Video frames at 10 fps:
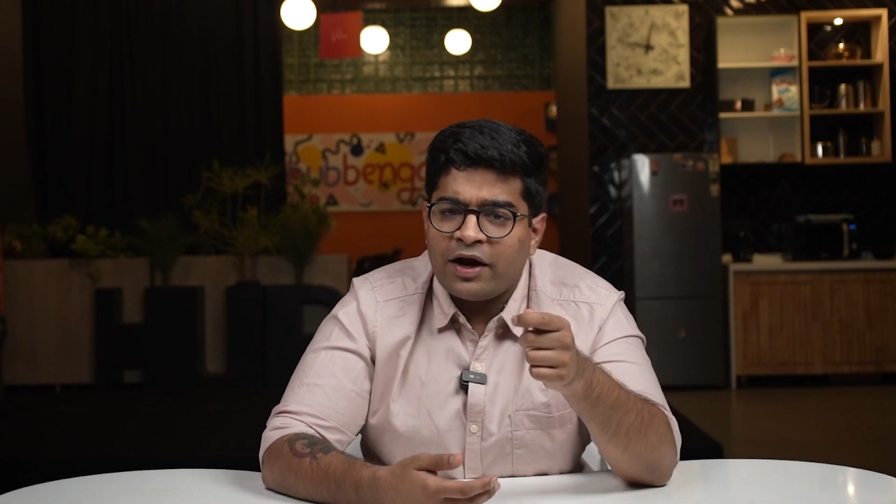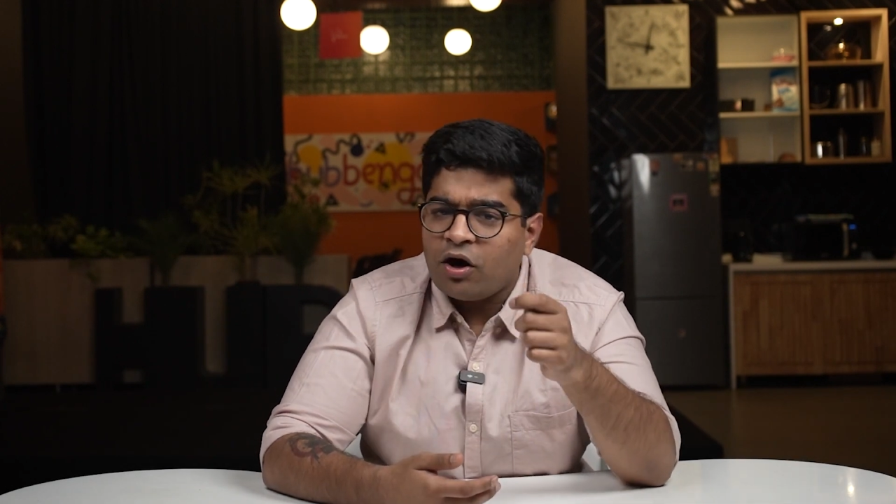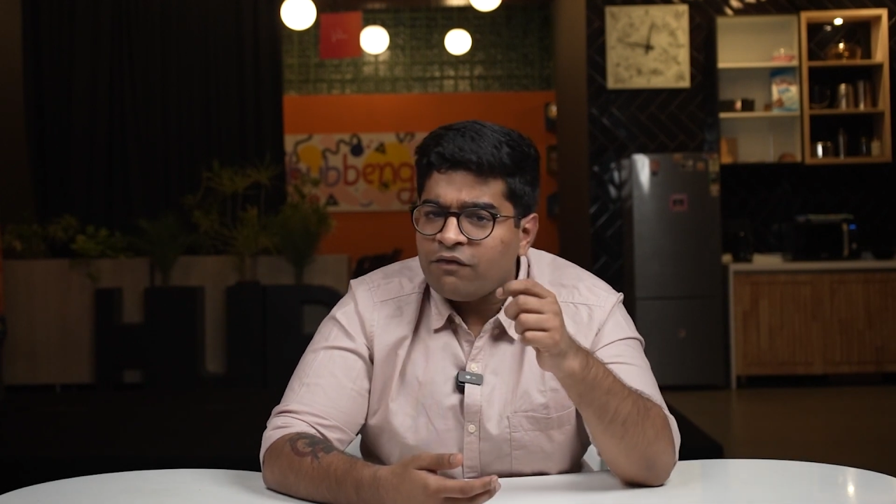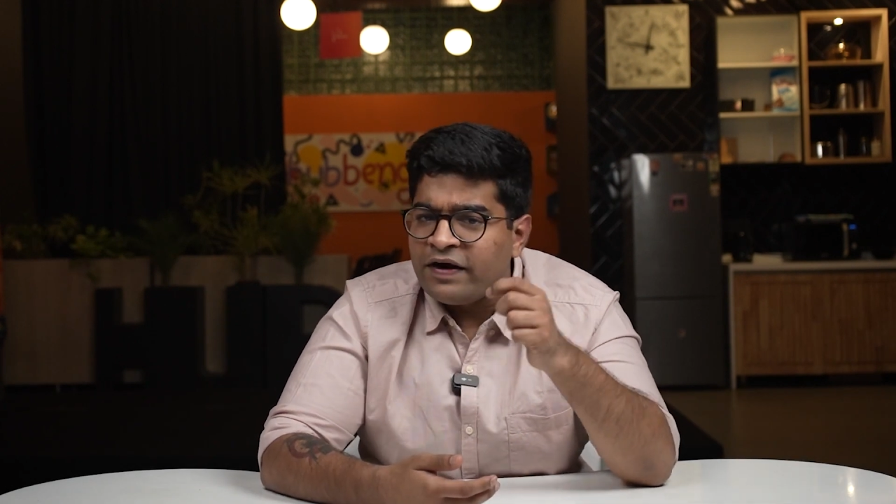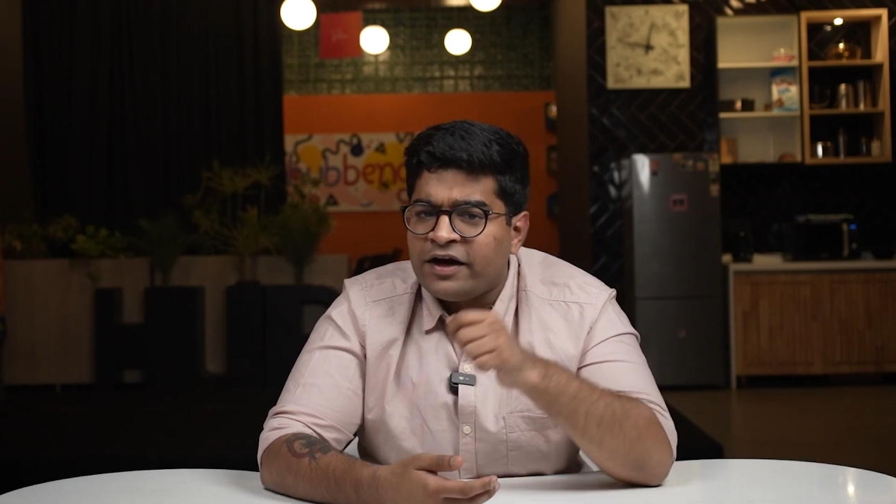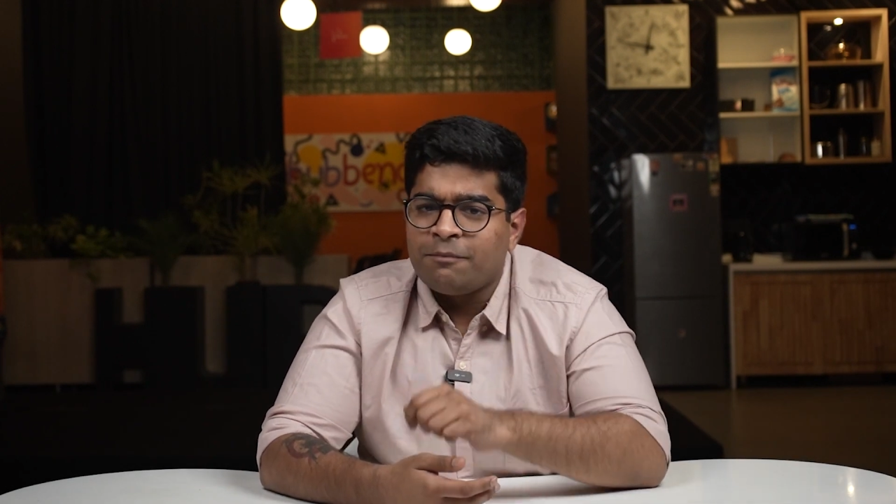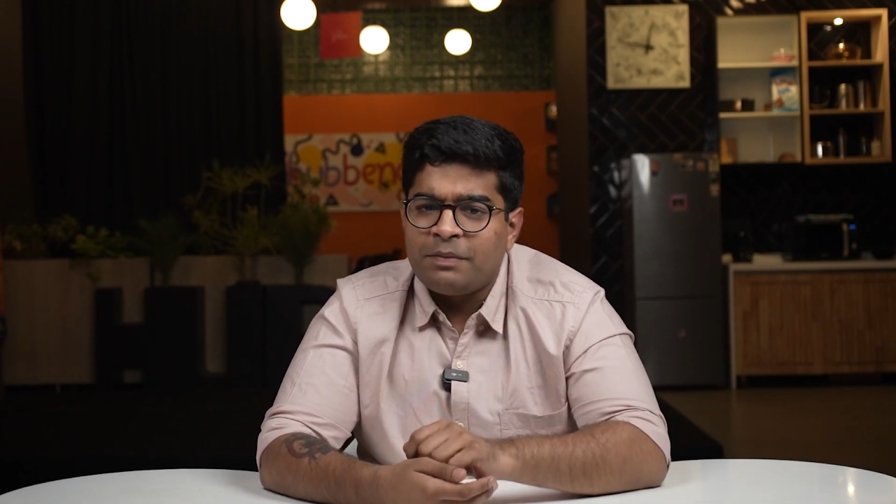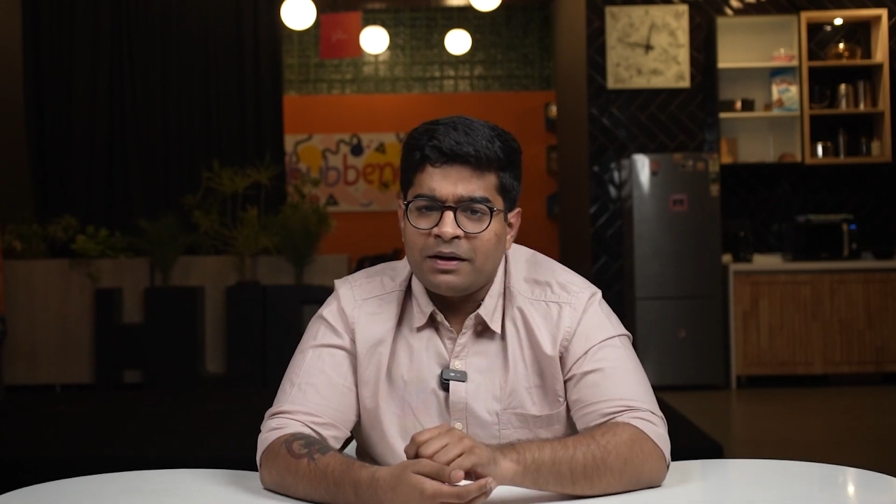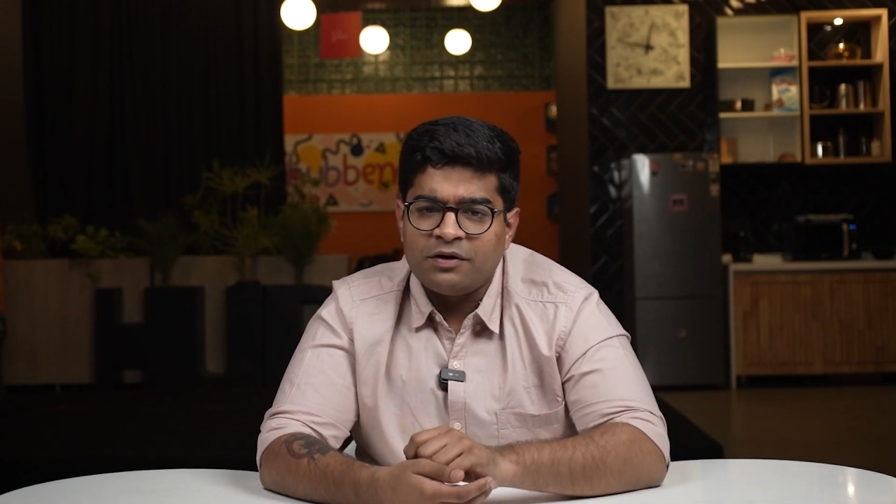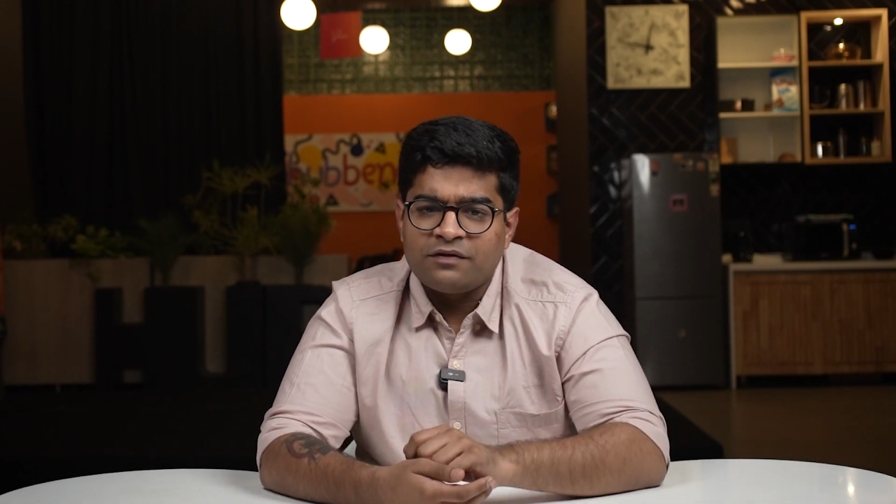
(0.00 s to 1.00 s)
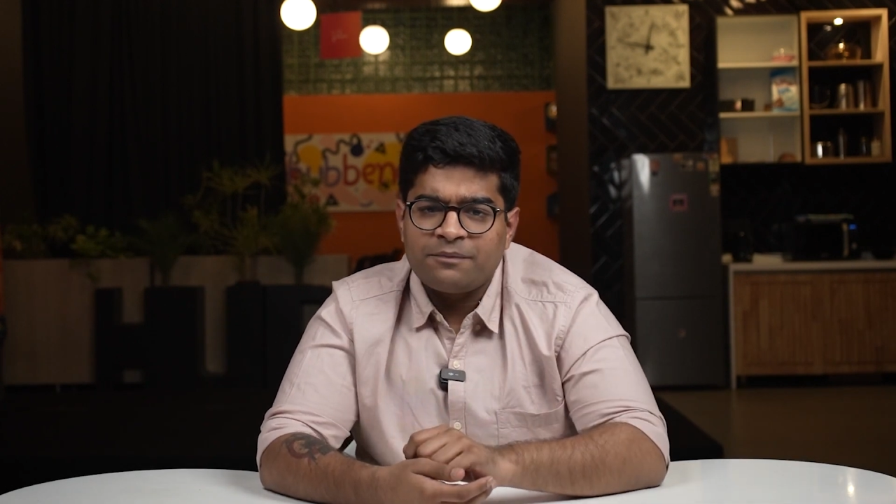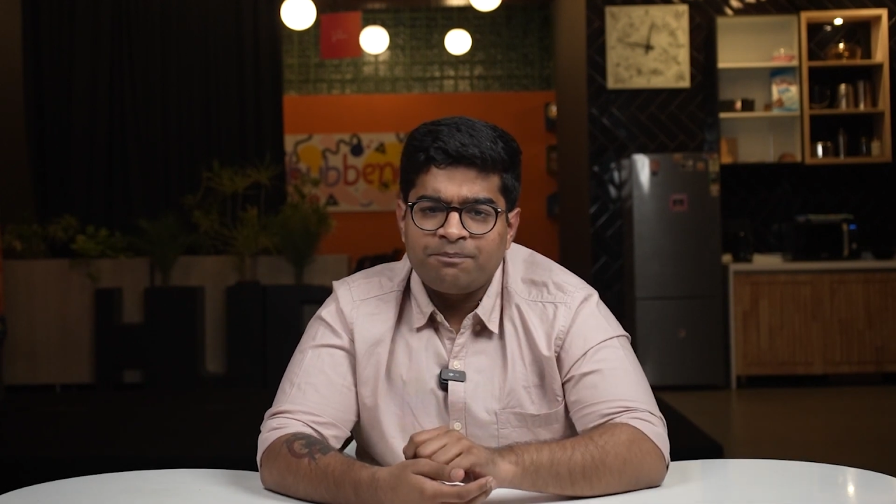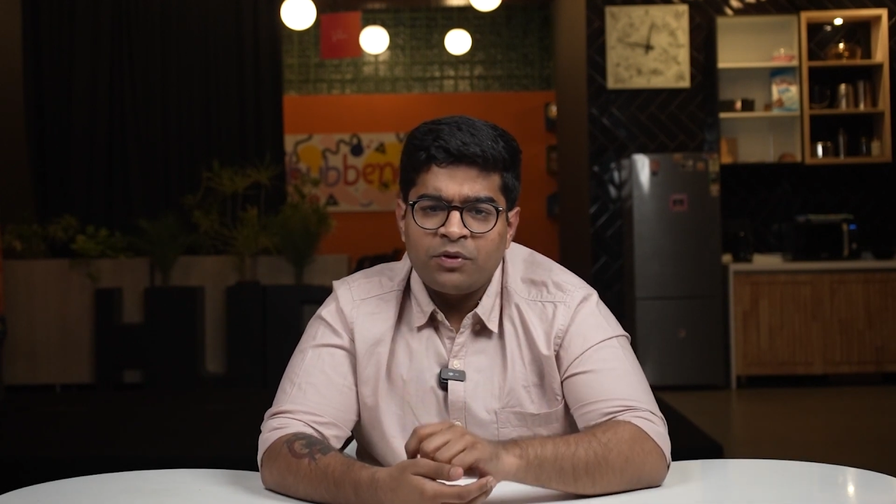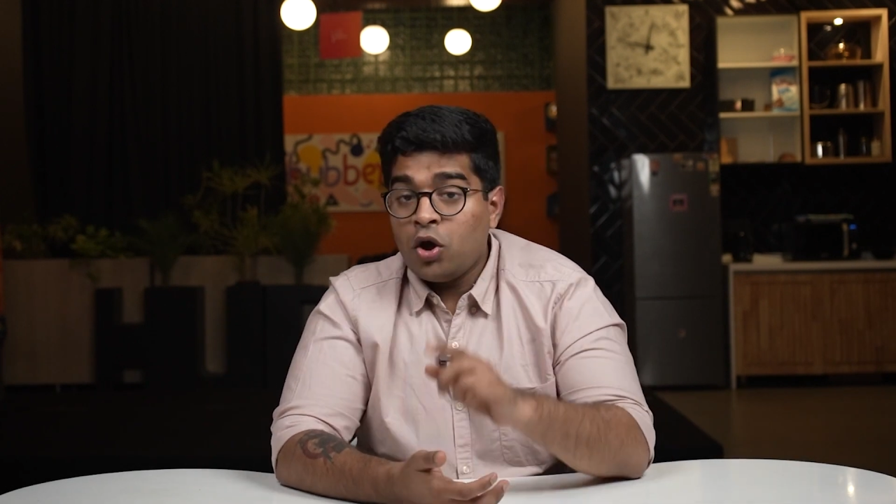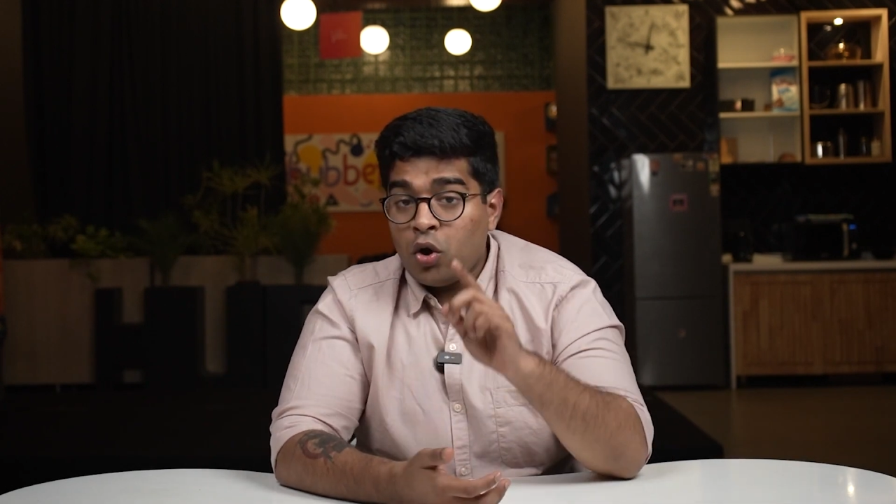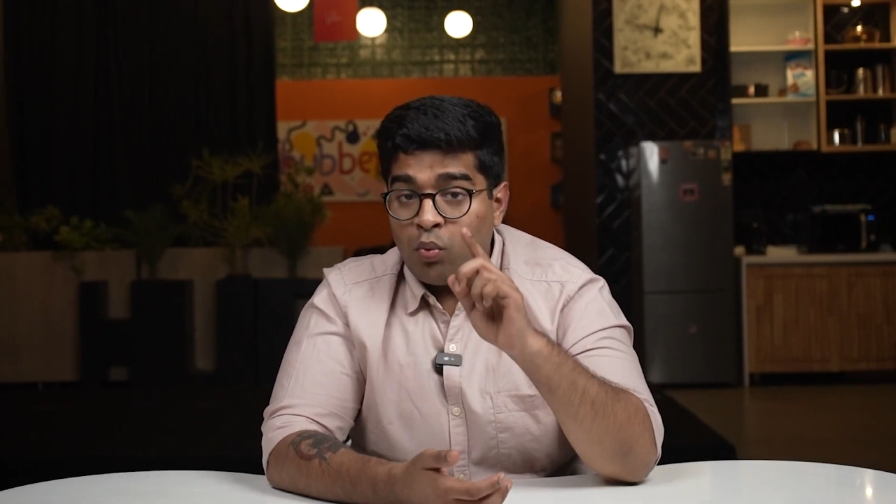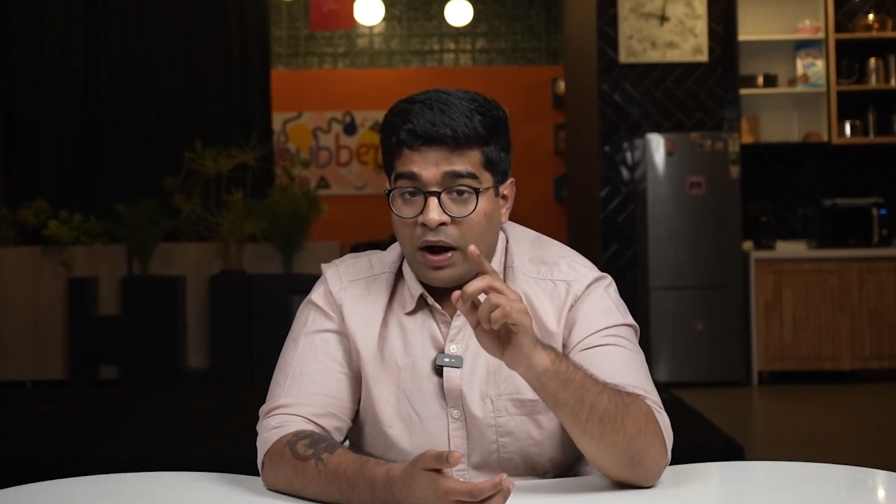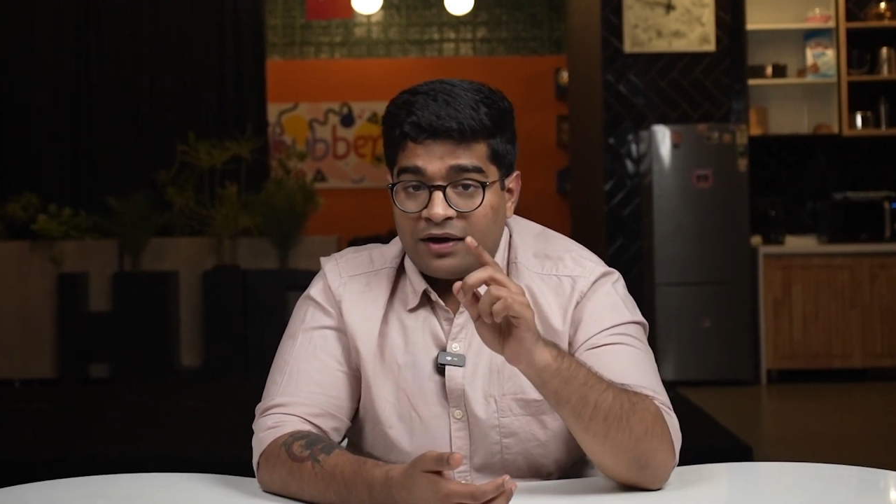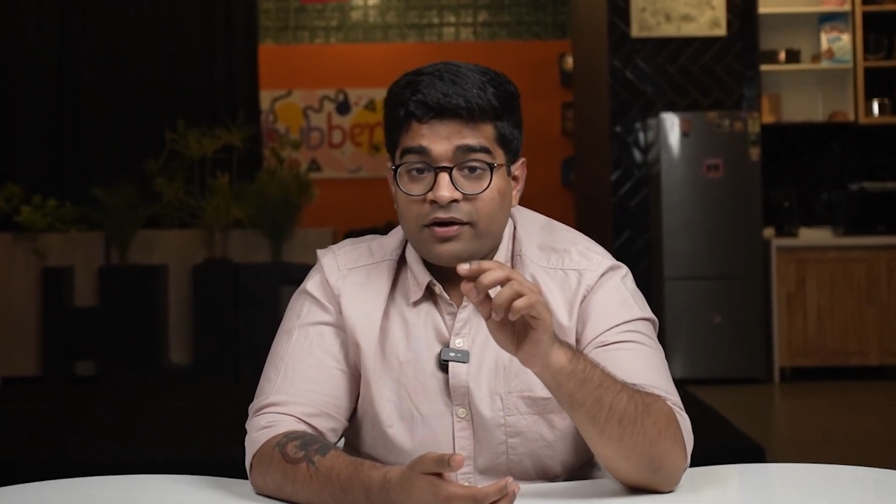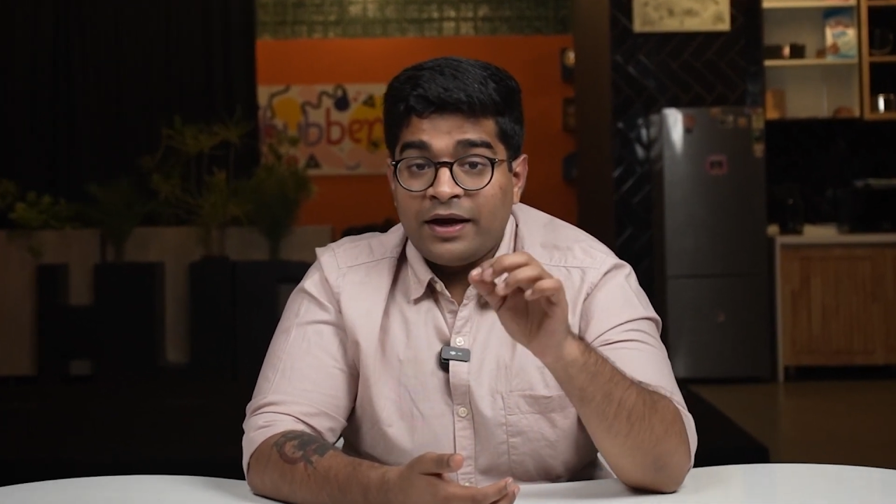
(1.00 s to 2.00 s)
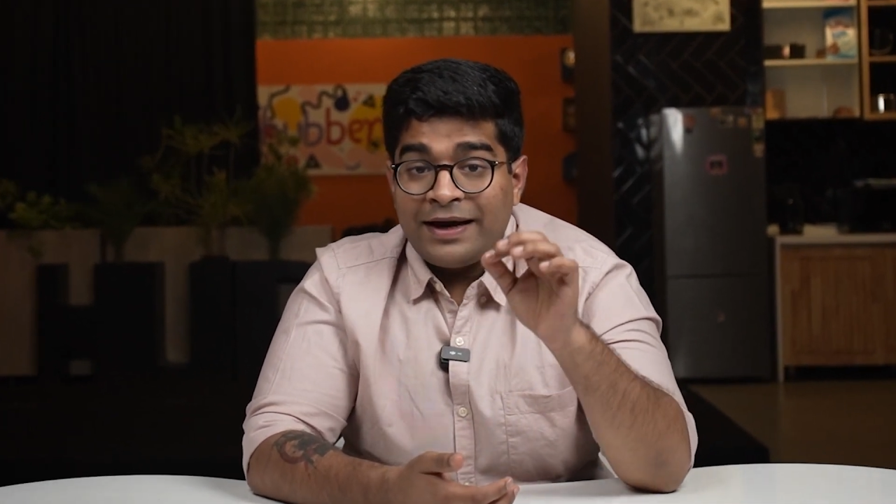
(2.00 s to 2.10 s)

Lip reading: era of vendor payments? 1.